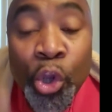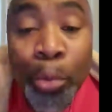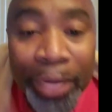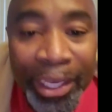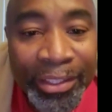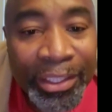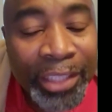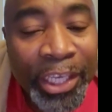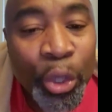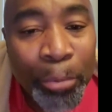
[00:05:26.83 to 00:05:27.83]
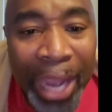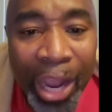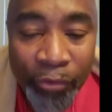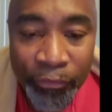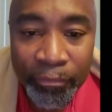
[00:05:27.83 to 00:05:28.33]
Your miracle,
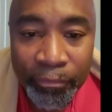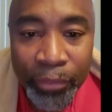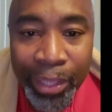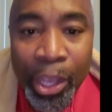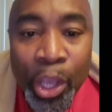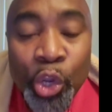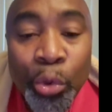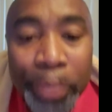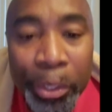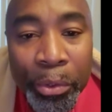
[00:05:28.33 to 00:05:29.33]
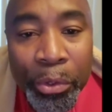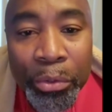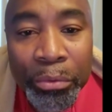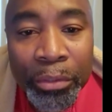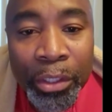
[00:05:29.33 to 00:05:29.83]
your restoration,
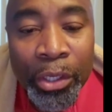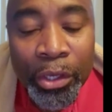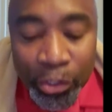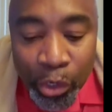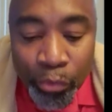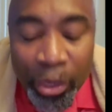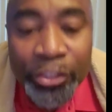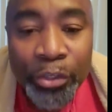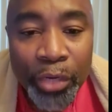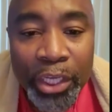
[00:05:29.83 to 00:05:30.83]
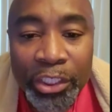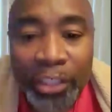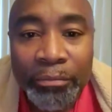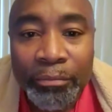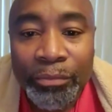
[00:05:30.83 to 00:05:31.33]
it's in your mouth.
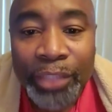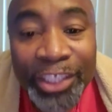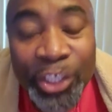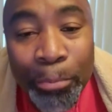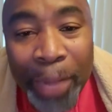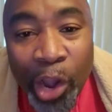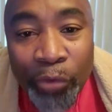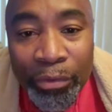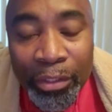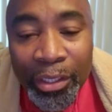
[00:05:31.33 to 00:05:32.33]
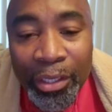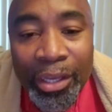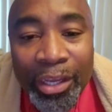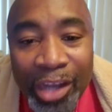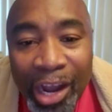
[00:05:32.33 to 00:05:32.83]
God, once you open up your mouth,
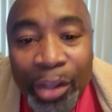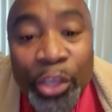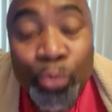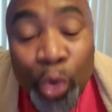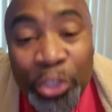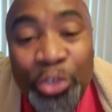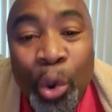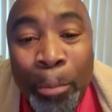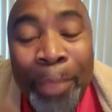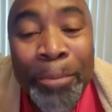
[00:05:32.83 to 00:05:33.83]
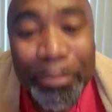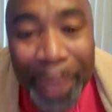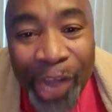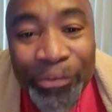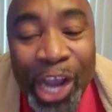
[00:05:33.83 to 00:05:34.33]
God will give you the wisdom. God will
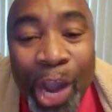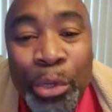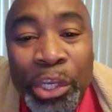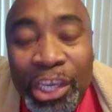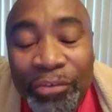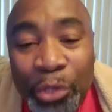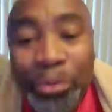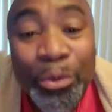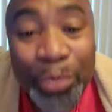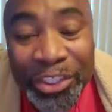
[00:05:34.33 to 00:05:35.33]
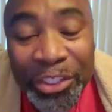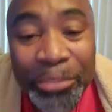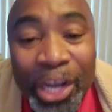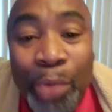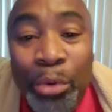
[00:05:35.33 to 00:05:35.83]
give you the strategy.
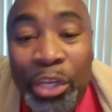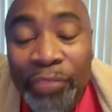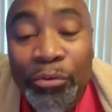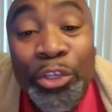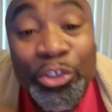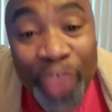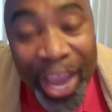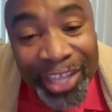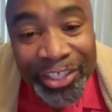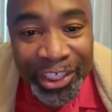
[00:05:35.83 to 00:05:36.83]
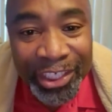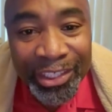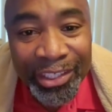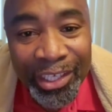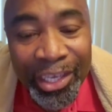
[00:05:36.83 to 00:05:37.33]
God will fill your heart up.
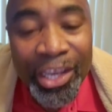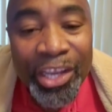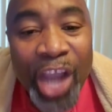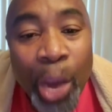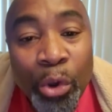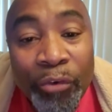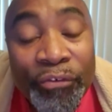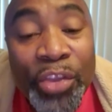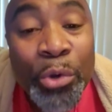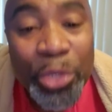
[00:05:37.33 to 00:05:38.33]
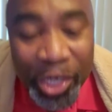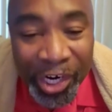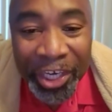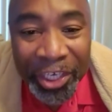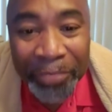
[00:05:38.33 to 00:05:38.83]
Just like in the story
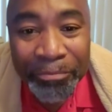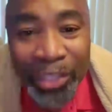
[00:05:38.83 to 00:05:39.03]
of